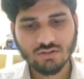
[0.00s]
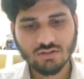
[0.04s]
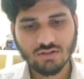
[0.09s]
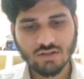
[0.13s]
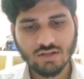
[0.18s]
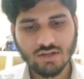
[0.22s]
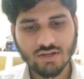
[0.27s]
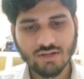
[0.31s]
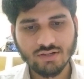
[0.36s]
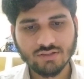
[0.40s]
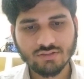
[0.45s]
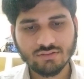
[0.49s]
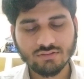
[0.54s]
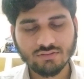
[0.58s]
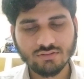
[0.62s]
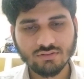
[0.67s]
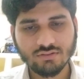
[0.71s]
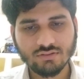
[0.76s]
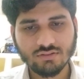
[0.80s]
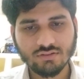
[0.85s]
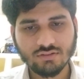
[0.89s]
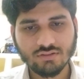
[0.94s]
and
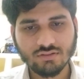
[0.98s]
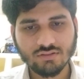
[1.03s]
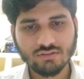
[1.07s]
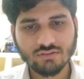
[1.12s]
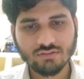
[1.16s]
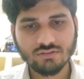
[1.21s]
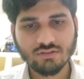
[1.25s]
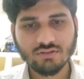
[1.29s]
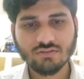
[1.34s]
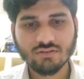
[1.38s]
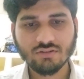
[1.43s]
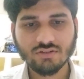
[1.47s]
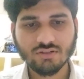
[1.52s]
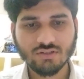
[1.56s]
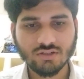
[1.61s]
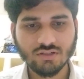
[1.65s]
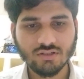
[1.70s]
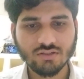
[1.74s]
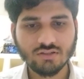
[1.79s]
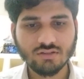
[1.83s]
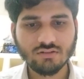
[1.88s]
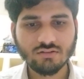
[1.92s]
this in
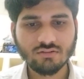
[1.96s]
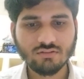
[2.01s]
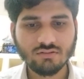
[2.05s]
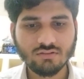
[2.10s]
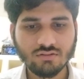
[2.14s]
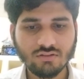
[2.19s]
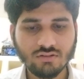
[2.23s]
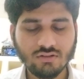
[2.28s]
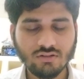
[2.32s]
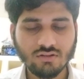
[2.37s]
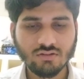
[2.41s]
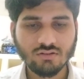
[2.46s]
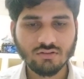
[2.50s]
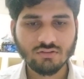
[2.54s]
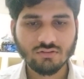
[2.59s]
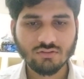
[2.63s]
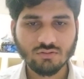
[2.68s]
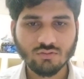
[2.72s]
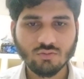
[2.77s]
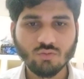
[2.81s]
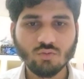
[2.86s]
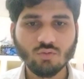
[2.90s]
turn
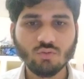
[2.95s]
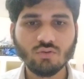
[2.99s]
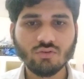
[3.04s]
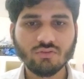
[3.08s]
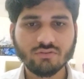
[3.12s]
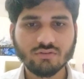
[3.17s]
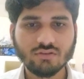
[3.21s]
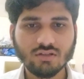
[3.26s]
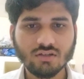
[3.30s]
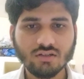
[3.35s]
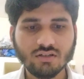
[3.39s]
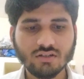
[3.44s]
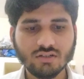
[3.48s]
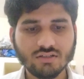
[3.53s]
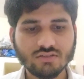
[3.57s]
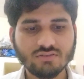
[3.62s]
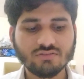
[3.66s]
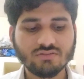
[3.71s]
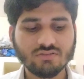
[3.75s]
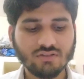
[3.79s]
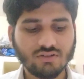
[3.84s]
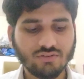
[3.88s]
cools the
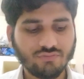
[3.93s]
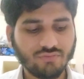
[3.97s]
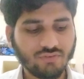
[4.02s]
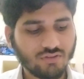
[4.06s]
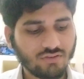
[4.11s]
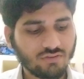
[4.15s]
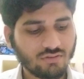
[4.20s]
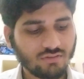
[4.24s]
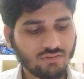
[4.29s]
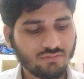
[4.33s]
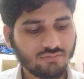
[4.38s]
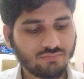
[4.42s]
earth's surface.